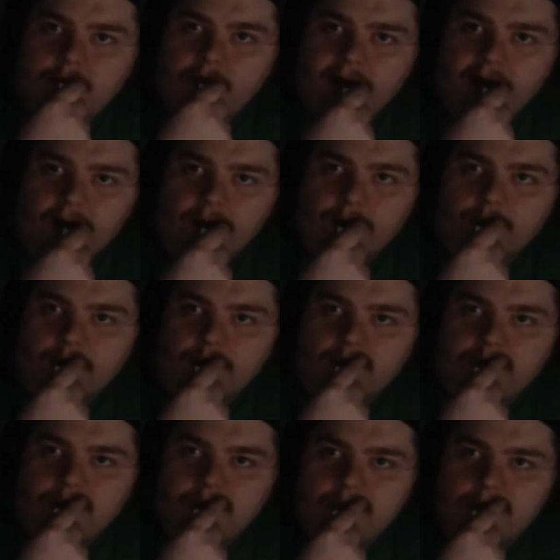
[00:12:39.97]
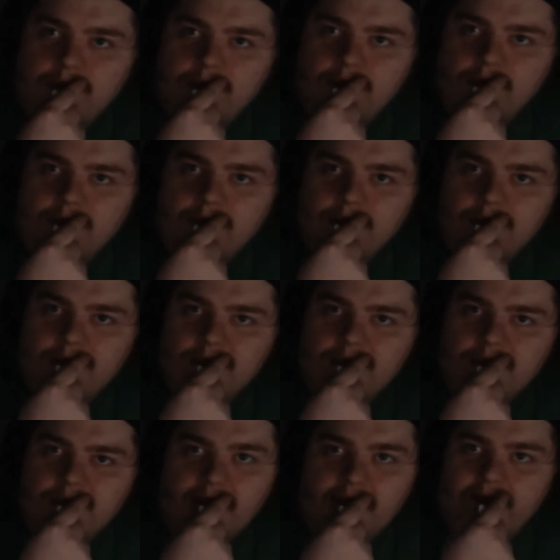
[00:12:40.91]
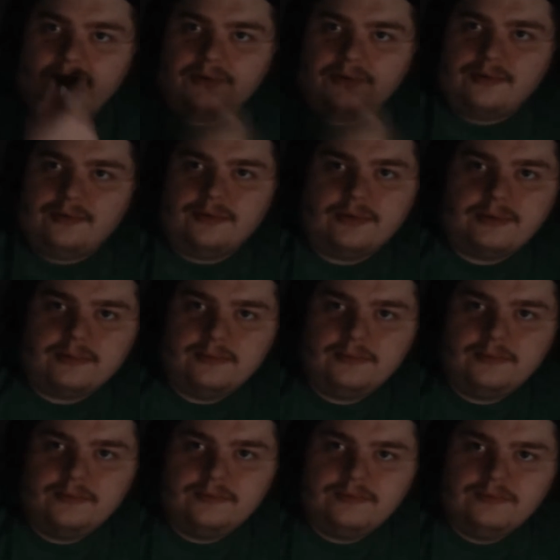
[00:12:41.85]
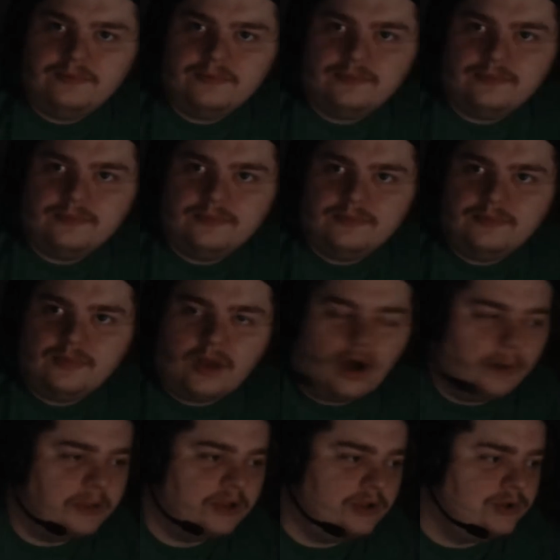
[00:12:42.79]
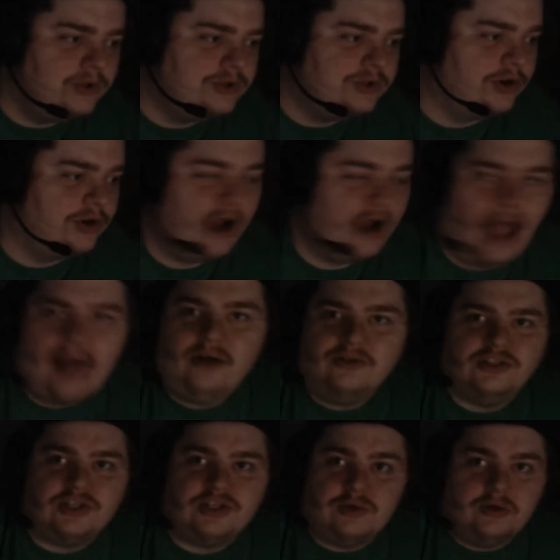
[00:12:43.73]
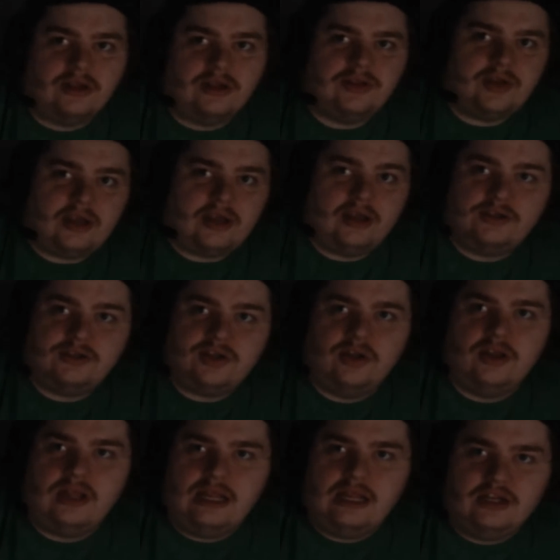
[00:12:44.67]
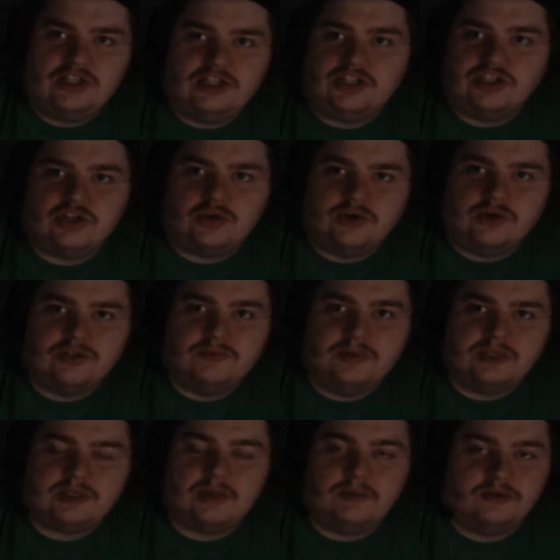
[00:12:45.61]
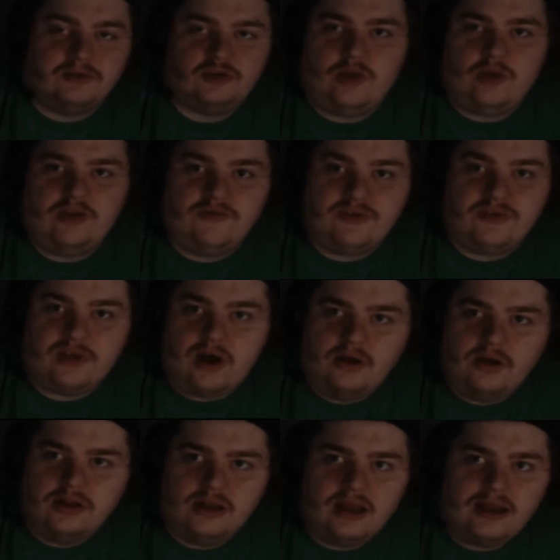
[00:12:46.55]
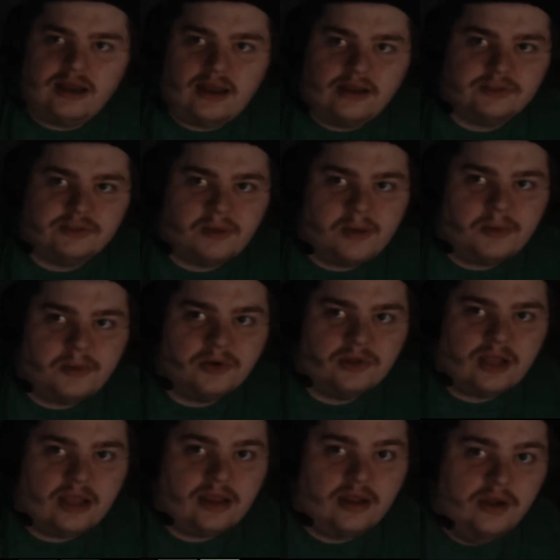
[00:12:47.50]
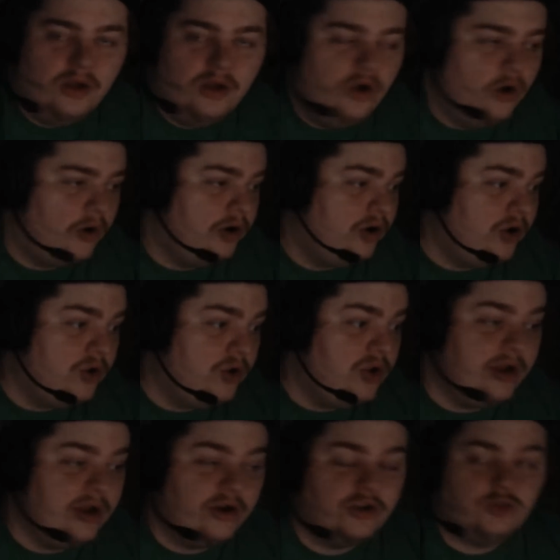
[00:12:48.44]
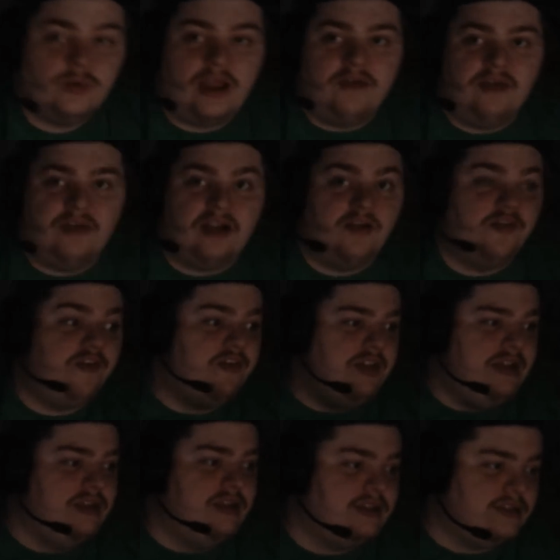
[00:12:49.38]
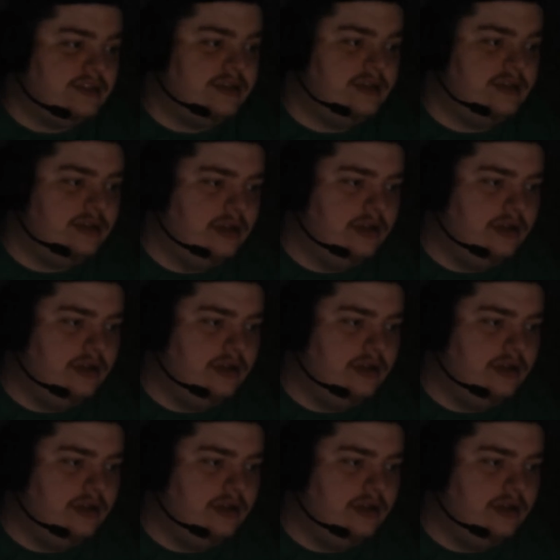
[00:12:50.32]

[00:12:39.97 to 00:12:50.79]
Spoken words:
No, I'm a loser. I don't do anything. So it's just Christmas. I was just waiting for the holiday days or my birthday. Or New Year's, we have like a feast.